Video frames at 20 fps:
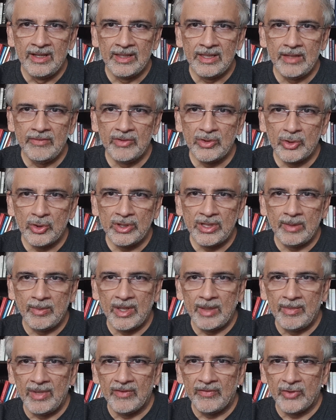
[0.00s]
even though they
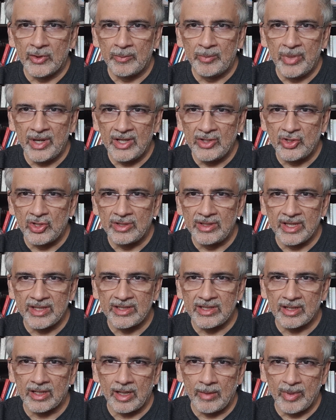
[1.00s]
may be a footbridge
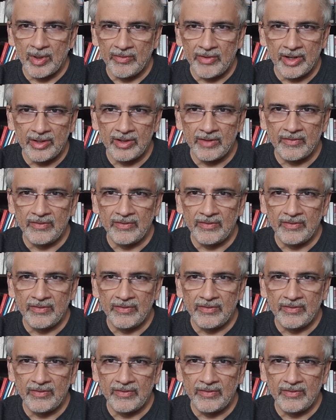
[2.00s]
just a couple of 100